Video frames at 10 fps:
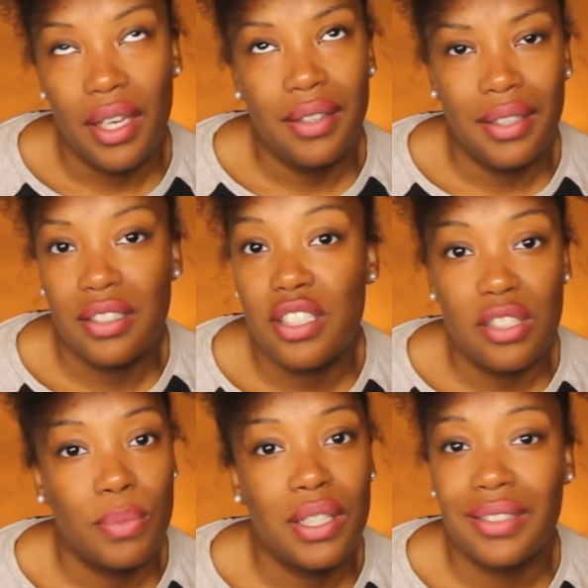and that's
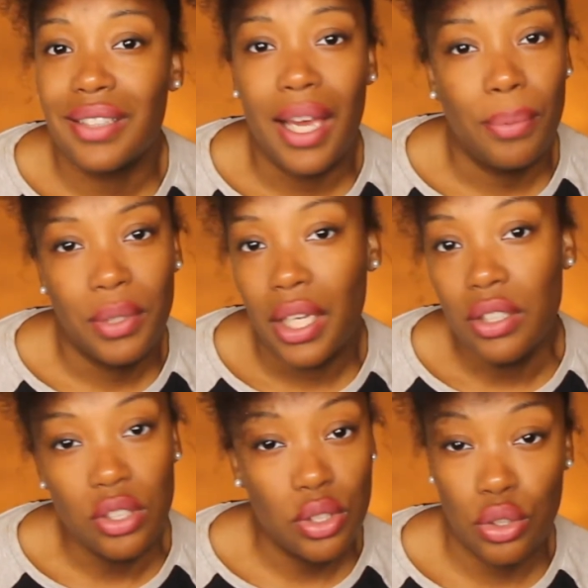just because the
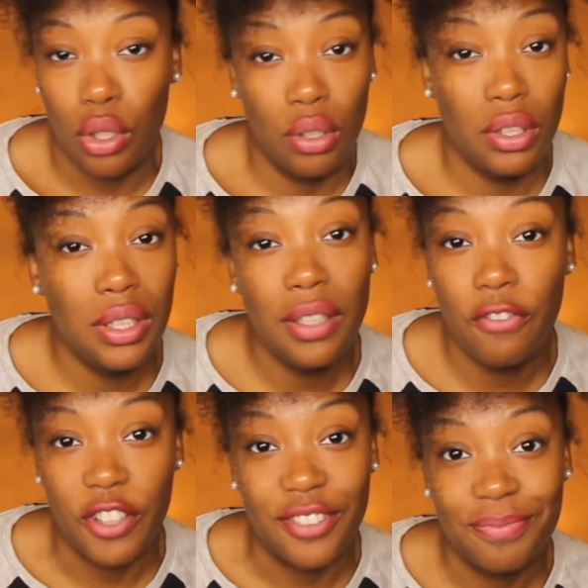application is totally
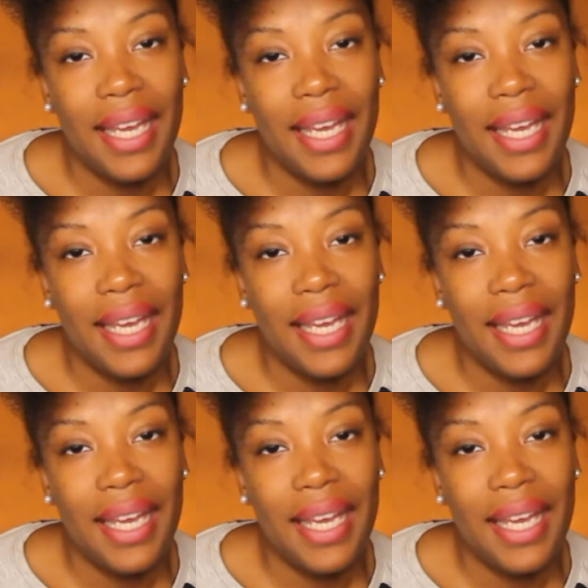different.